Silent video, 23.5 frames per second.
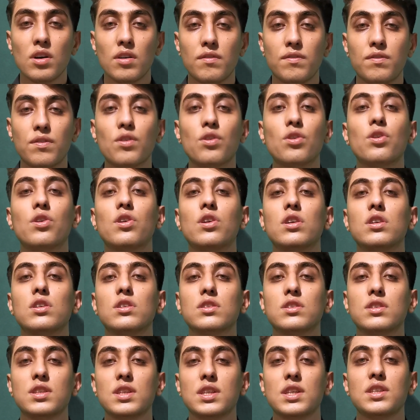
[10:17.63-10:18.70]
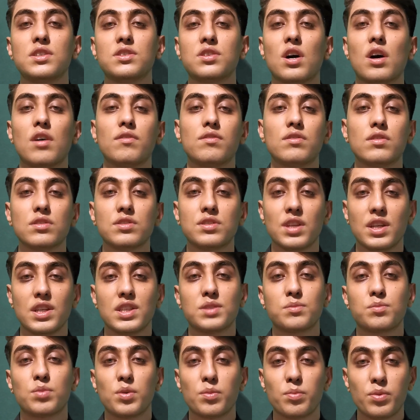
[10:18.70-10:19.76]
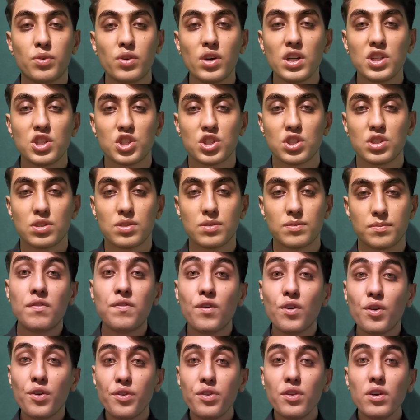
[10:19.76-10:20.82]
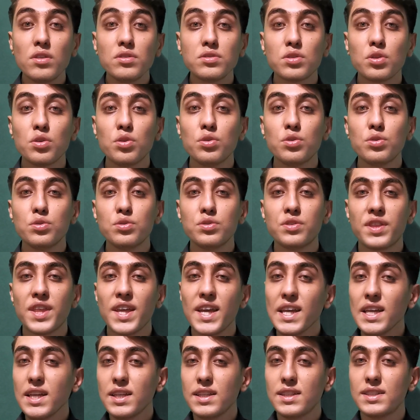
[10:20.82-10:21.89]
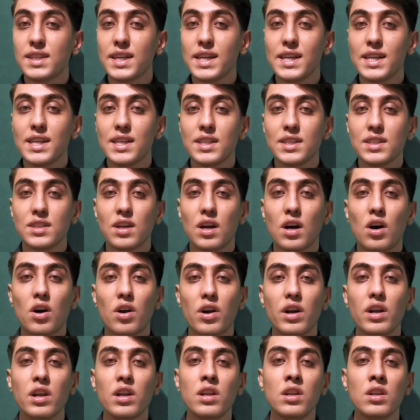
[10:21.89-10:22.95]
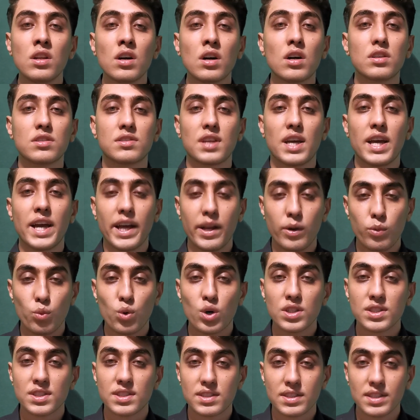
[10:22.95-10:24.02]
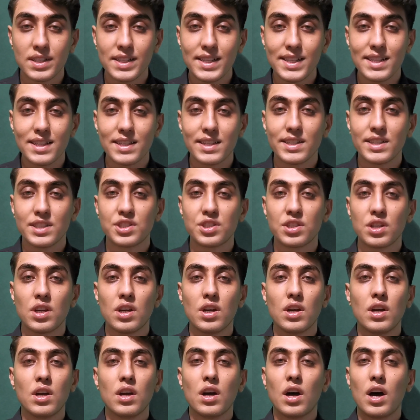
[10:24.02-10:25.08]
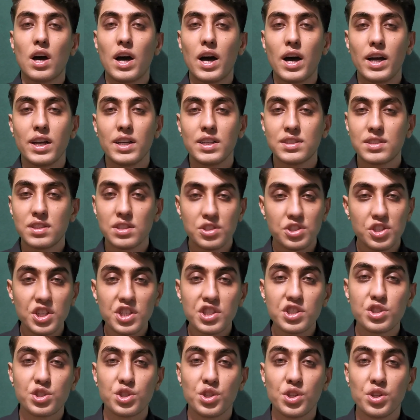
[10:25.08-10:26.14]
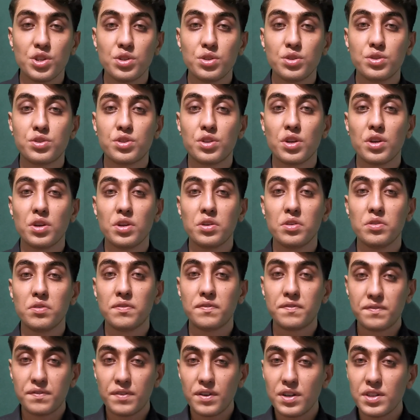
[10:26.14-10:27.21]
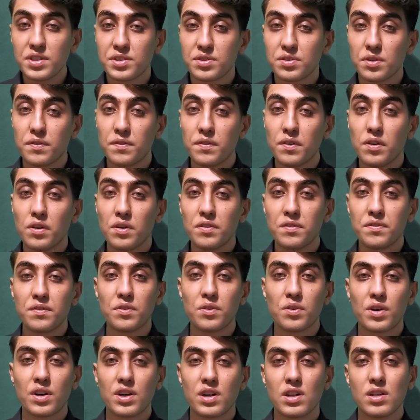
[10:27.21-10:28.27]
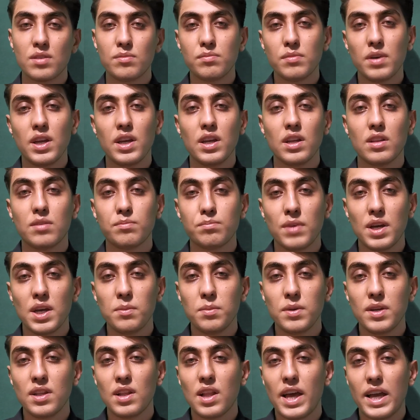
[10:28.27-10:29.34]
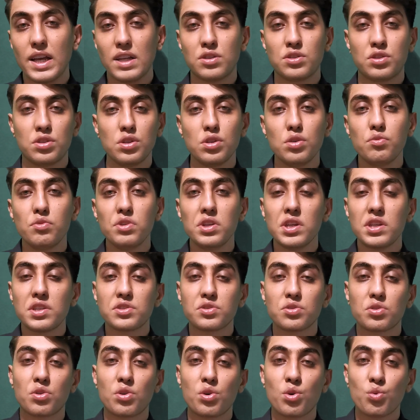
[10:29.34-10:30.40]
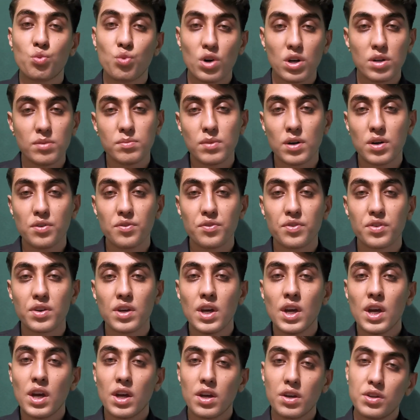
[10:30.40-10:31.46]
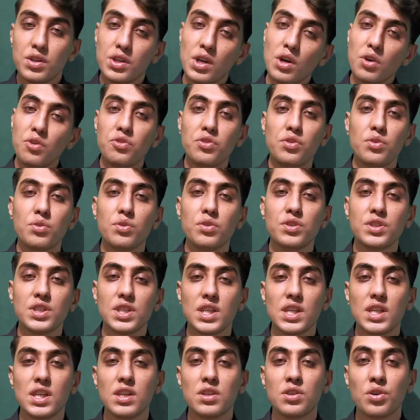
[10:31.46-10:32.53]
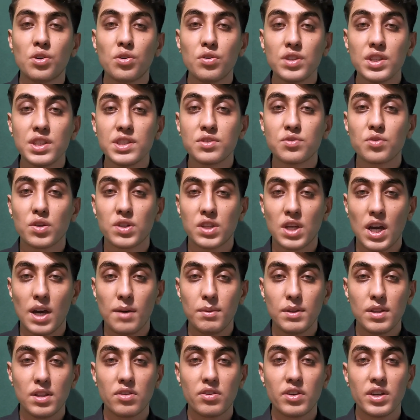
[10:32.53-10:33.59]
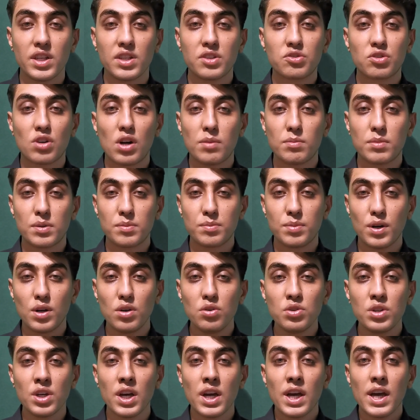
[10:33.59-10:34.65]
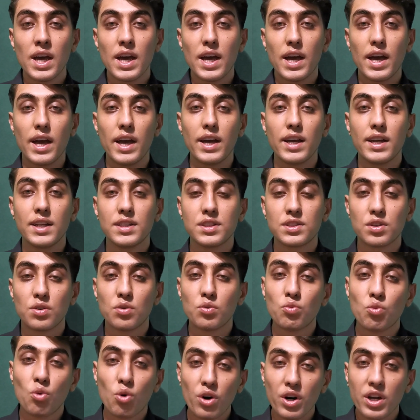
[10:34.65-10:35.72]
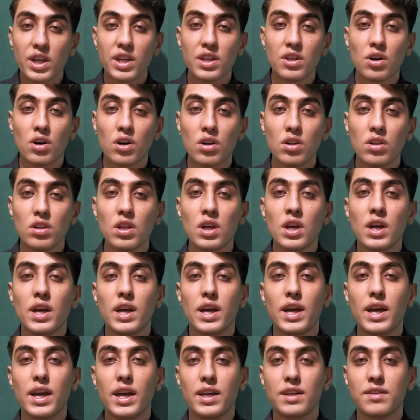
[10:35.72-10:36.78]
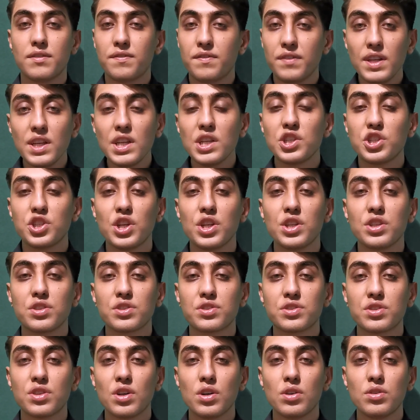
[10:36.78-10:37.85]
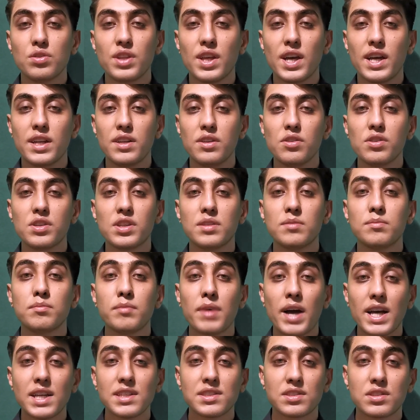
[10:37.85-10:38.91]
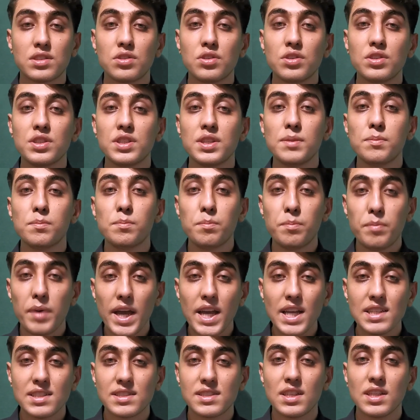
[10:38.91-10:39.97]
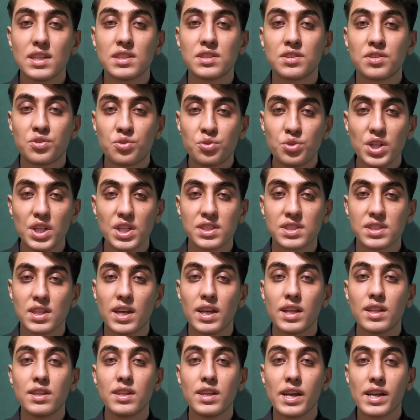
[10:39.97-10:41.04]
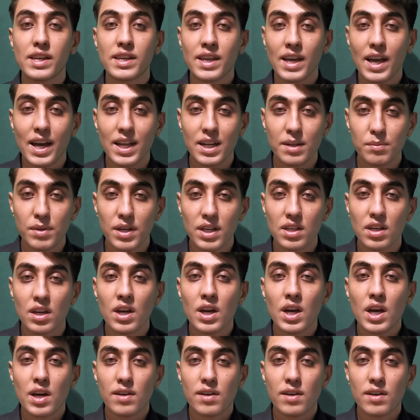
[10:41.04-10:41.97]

for the TOEFL test preparation. For those who think they are not advanced in English, I suggest you to, first of all, for maybe like 2 weeks or 1 month, go through the Collins Vocabulary and Grammar book and work it all and finish it so that you can master the basic tricks and the academic